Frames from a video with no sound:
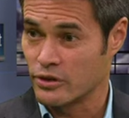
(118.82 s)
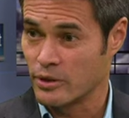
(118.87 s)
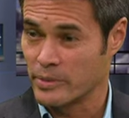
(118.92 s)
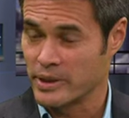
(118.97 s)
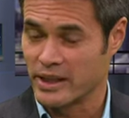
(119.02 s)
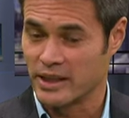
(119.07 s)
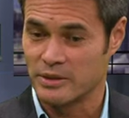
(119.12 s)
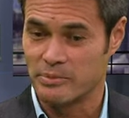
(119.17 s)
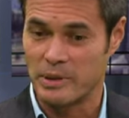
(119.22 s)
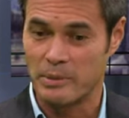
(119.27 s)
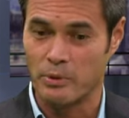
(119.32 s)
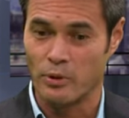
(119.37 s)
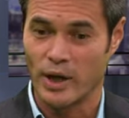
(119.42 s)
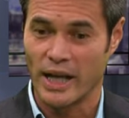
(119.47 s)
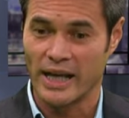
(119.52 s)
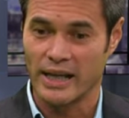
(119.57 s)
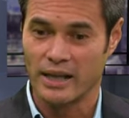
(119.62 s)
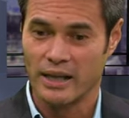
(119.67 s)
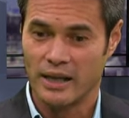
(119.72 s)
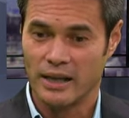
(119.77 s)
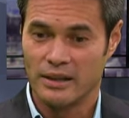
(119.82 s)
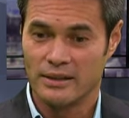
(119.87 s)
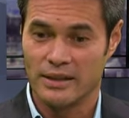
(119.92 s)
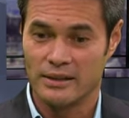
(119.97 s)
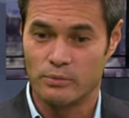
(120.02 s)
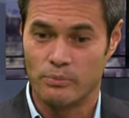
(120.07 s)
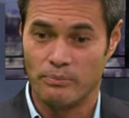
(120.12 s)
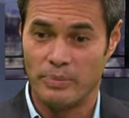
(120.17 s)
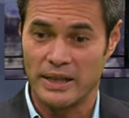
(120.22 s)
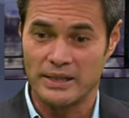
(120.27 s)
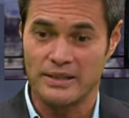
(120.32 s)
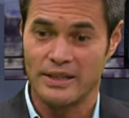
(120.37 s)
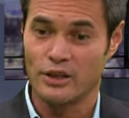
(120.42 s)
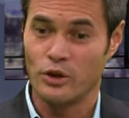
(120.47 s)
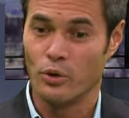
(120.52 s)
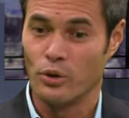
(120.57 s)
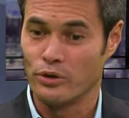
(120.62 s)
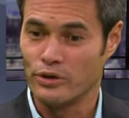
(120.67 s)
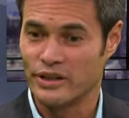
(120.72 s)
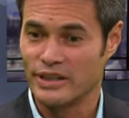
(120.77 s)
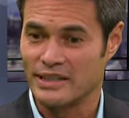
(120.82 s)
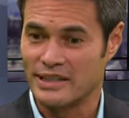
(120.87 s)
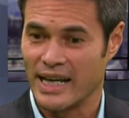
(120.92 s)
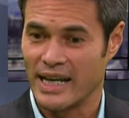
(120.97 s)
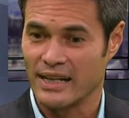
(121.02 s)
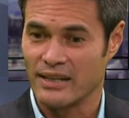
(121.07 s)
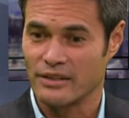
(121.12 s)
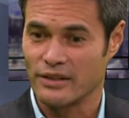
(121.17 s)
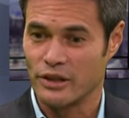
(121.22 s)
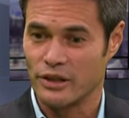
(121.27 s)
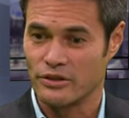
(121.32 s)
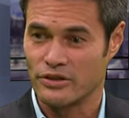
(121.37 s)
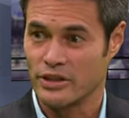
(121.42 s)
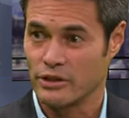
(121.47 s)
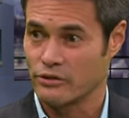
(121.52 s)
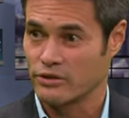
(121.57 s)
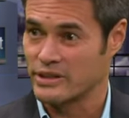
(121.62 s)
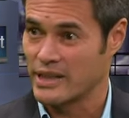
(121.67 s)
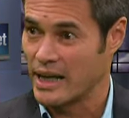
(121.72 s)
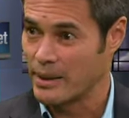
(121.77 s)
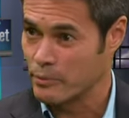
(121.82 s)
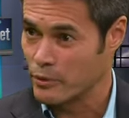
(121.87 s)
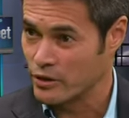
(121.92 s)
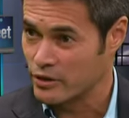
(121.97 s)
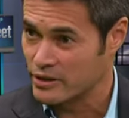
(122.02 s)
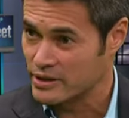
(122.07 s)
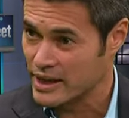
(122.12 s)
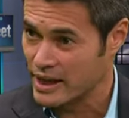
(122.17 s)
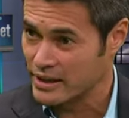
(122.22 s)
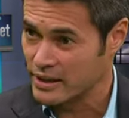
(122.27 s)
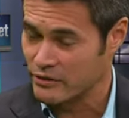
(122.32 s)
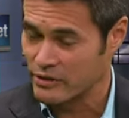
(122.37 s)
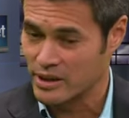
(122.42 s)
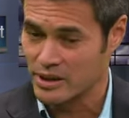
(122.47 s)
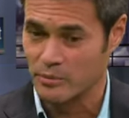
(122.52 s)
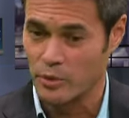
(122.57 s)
I mean, there's people like, there's best-selling authors like, Sheryl Sandberg, who's out there at the